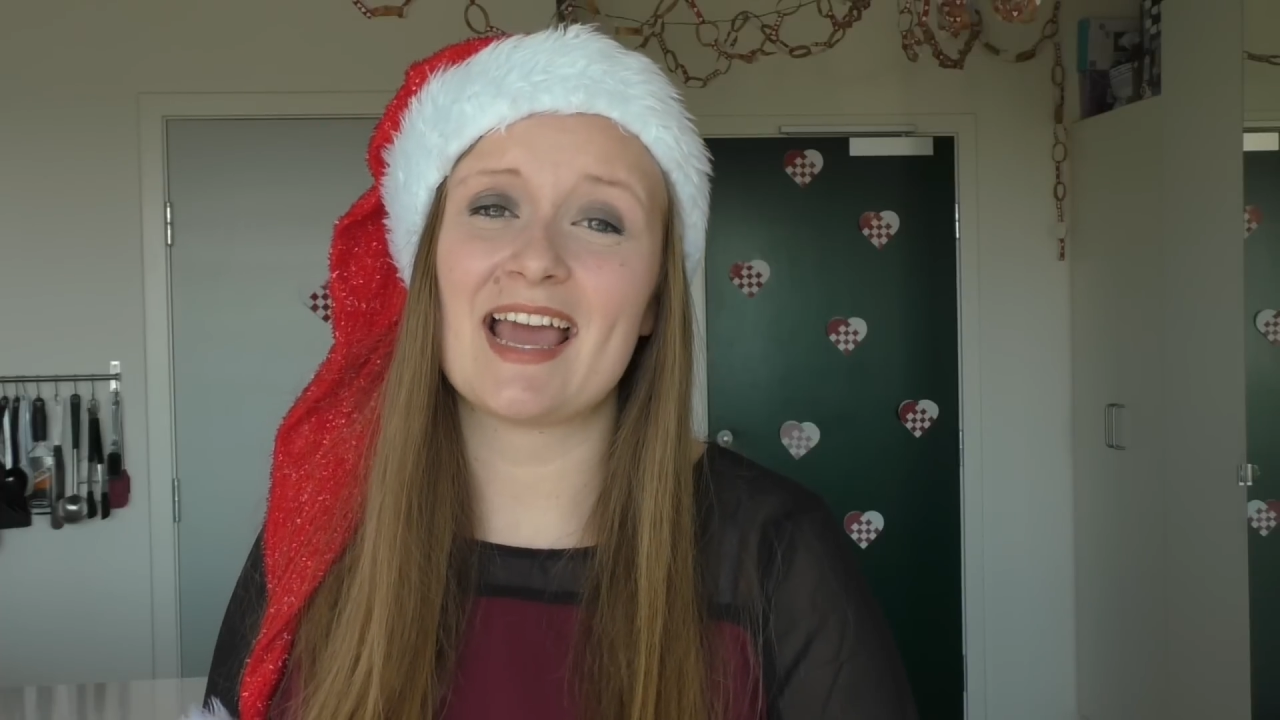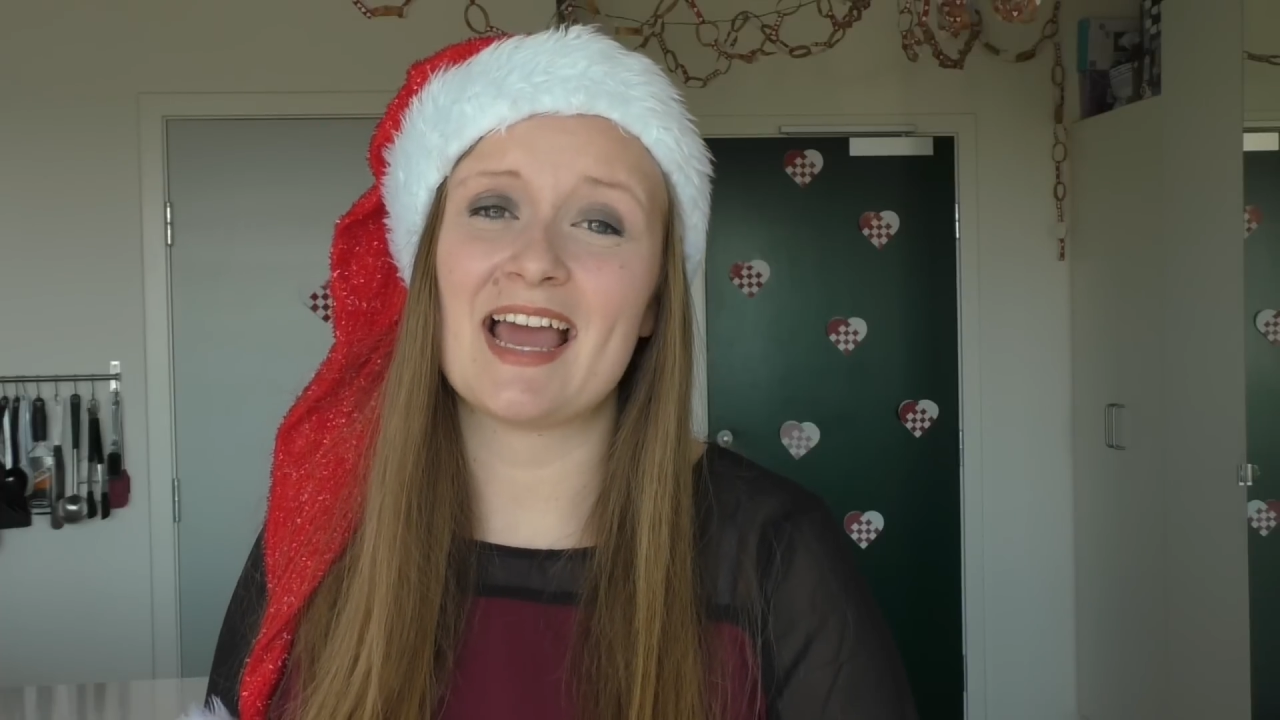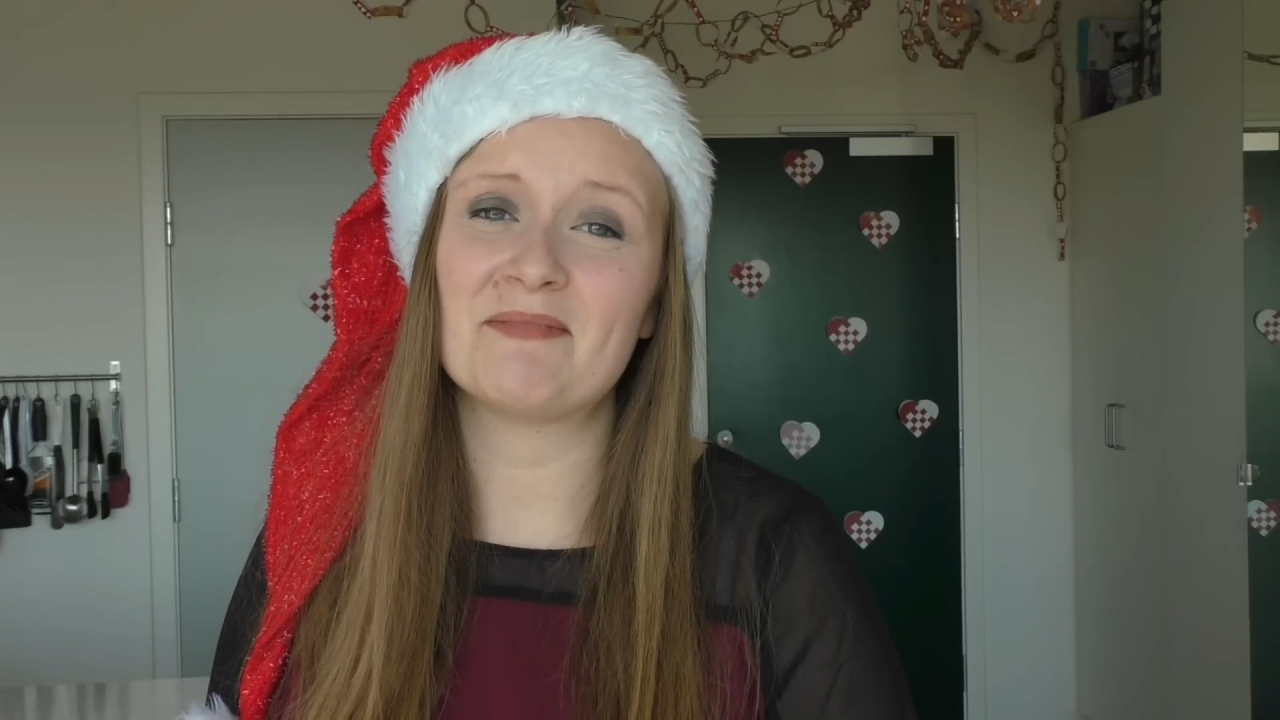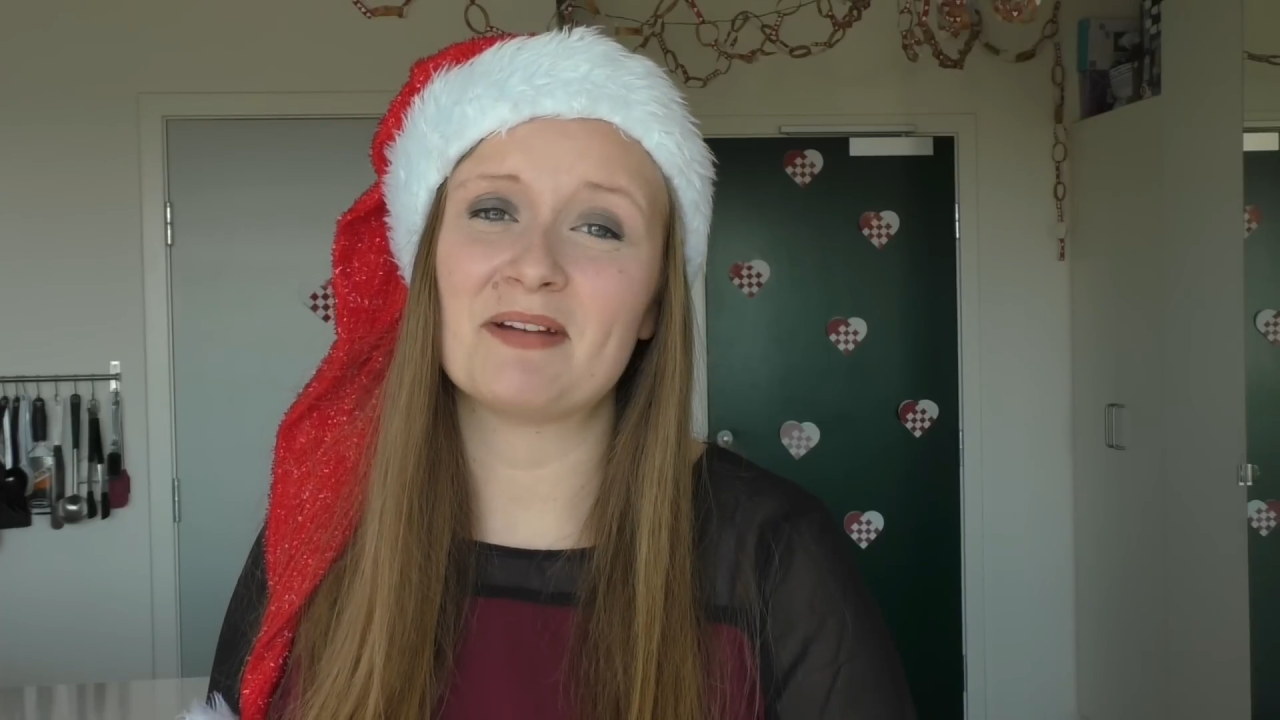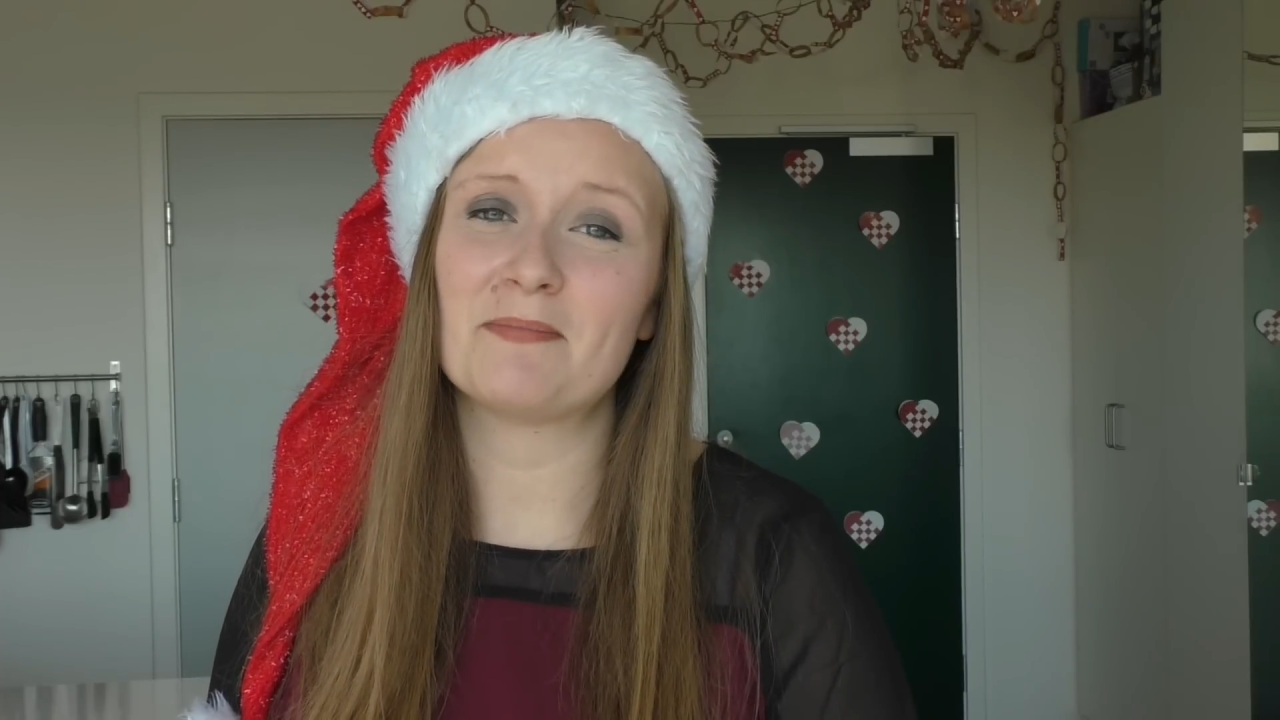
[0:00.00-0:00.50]

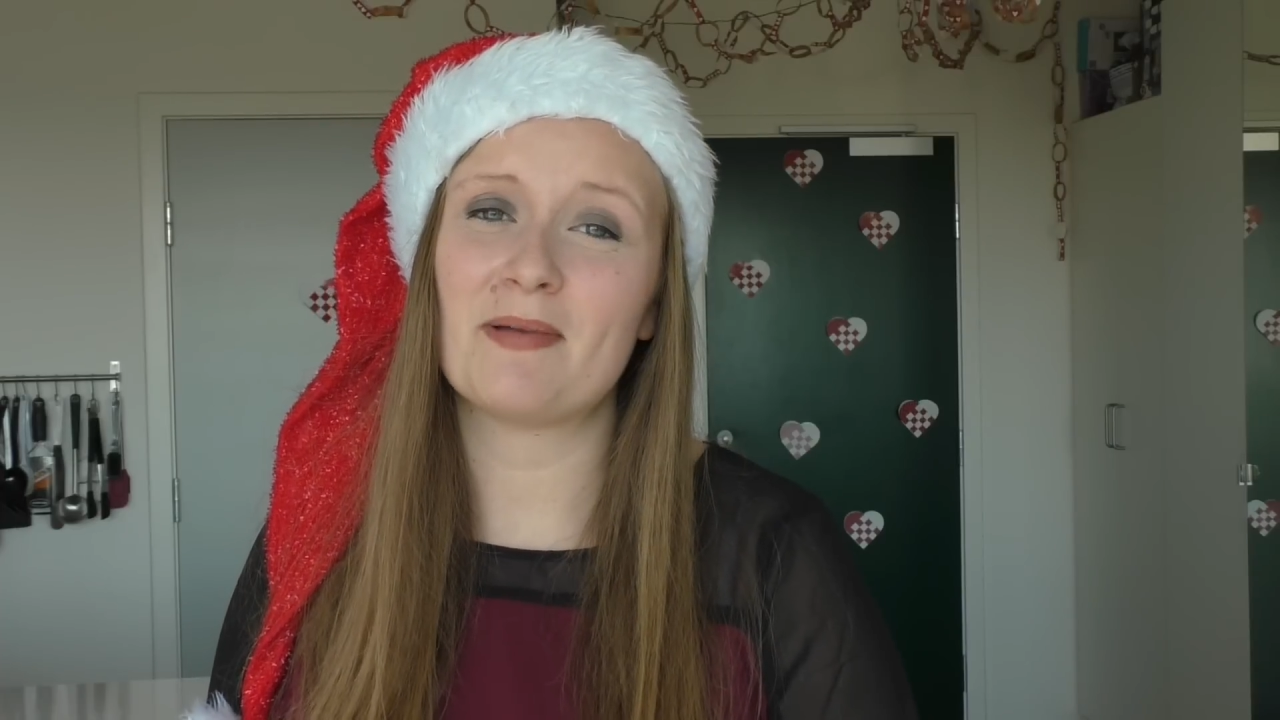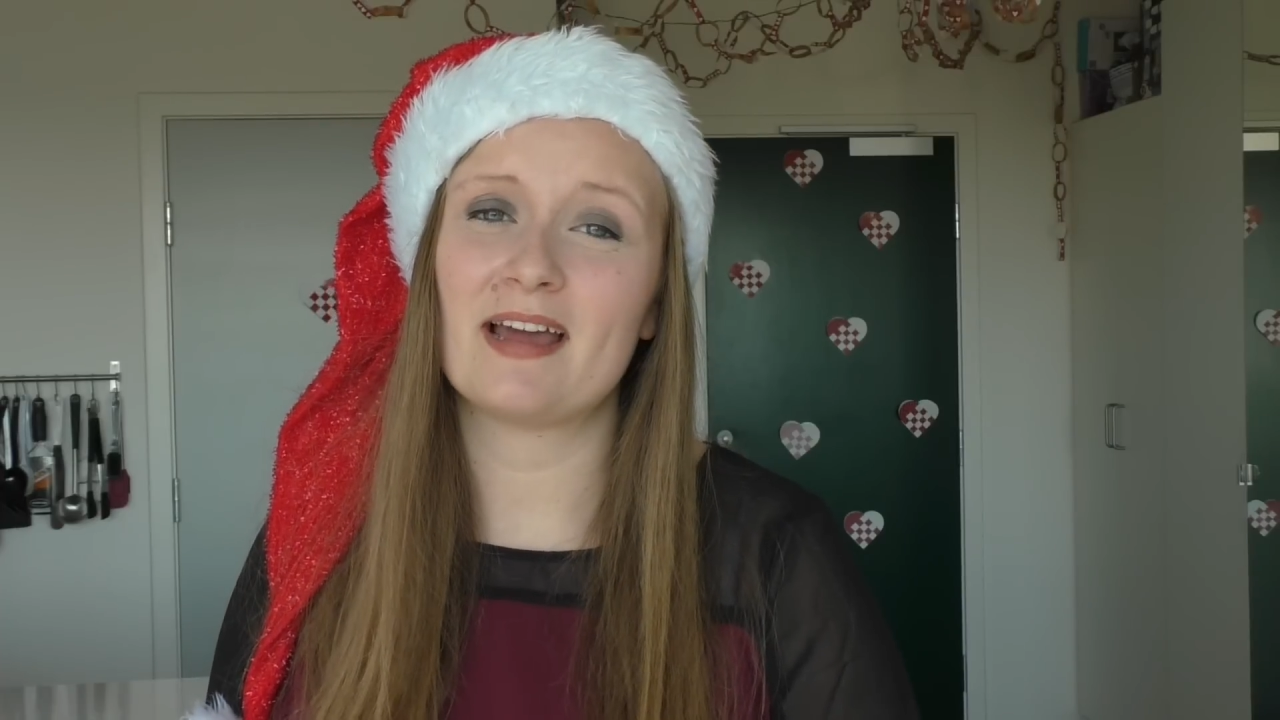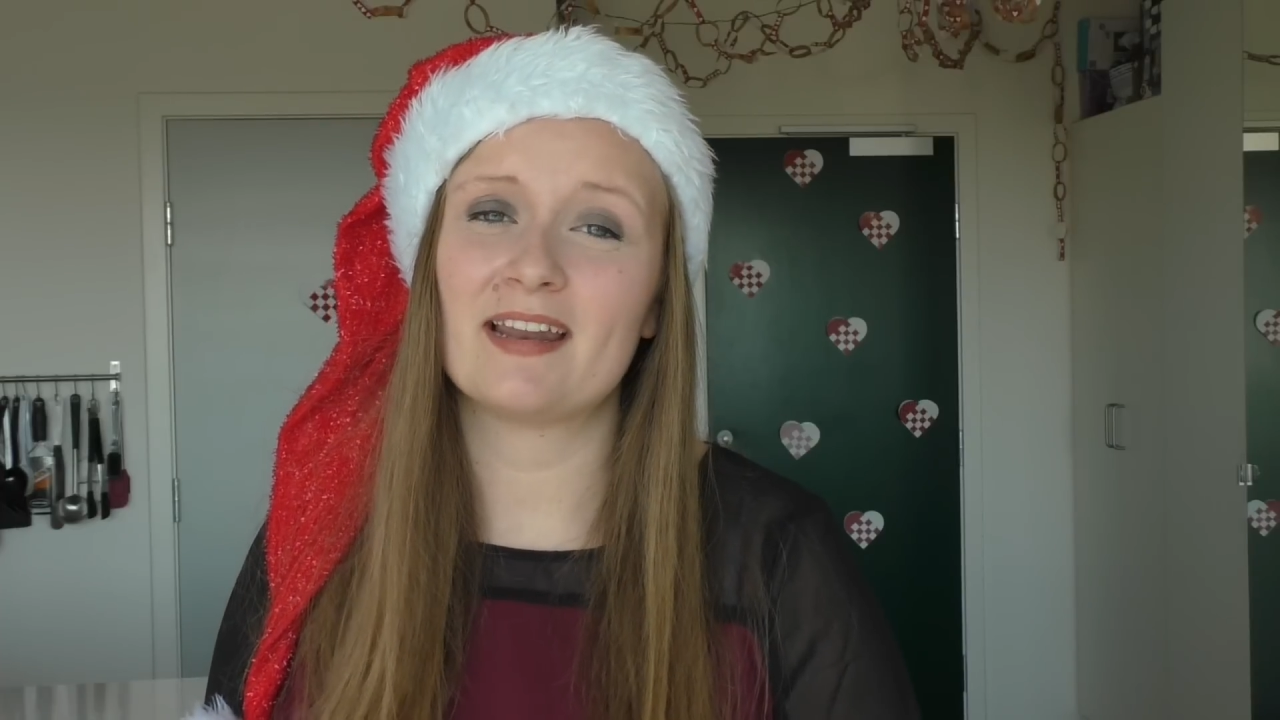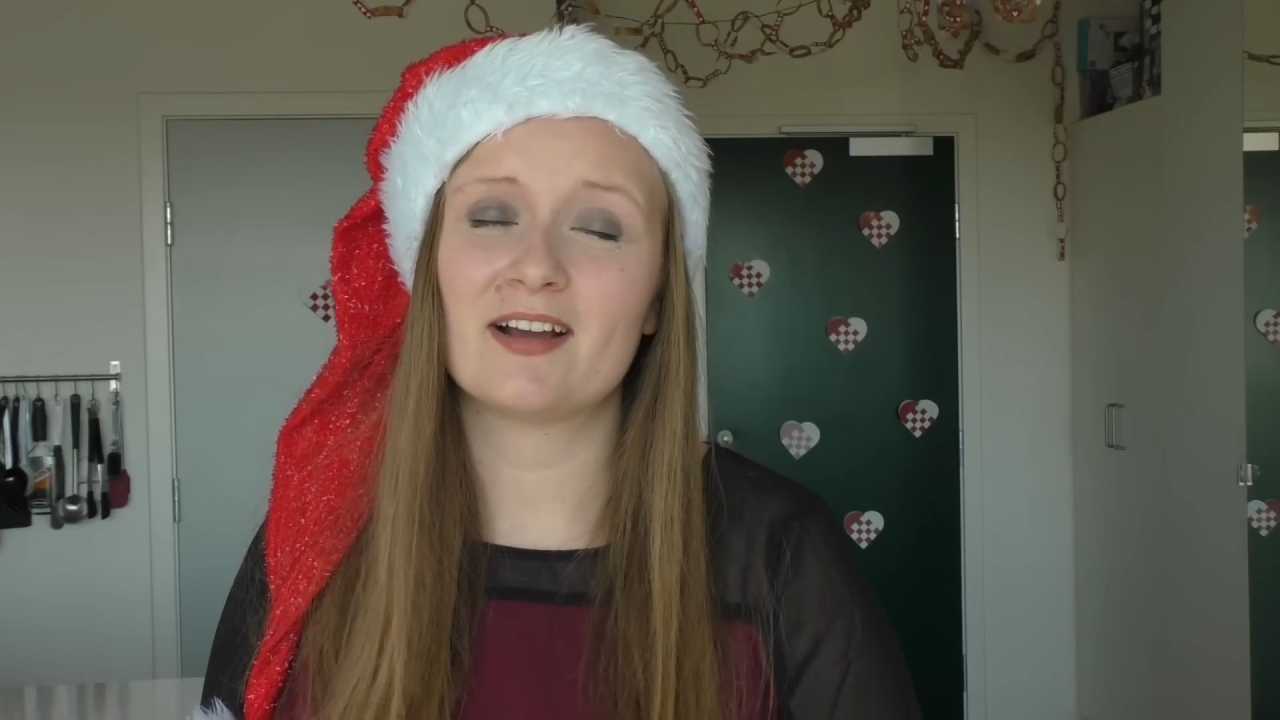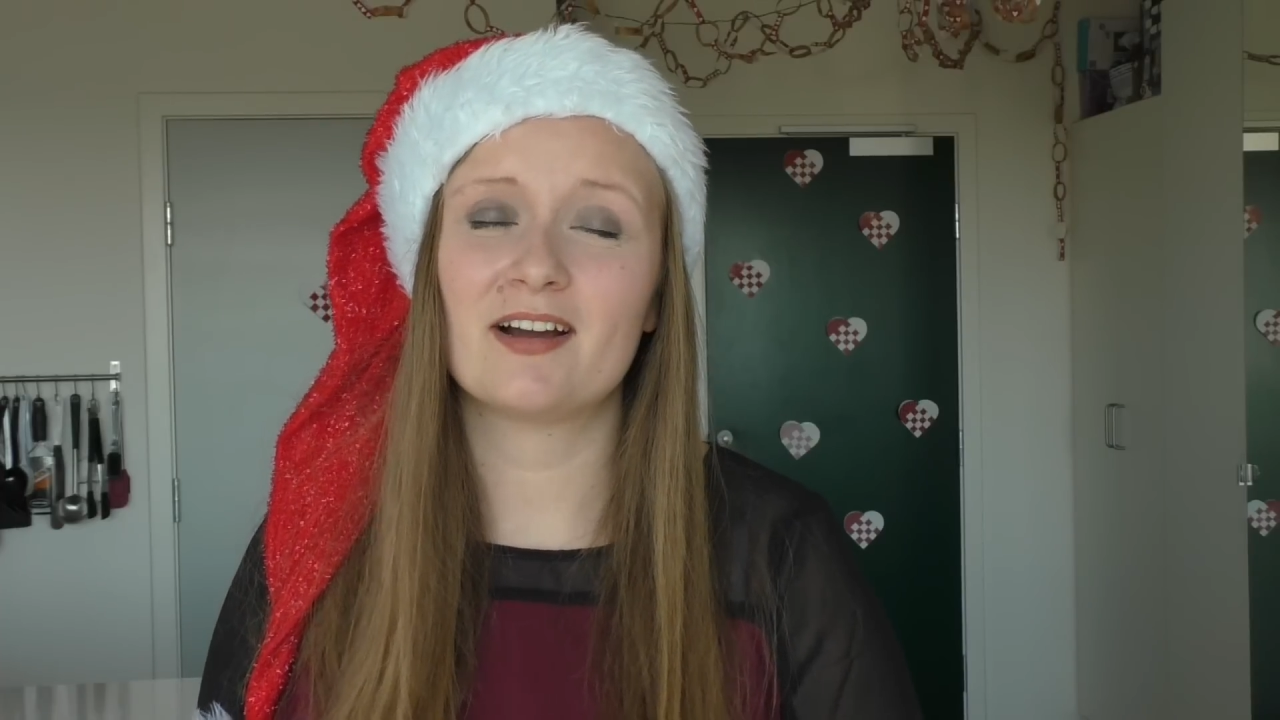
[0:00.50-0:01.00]
and my panna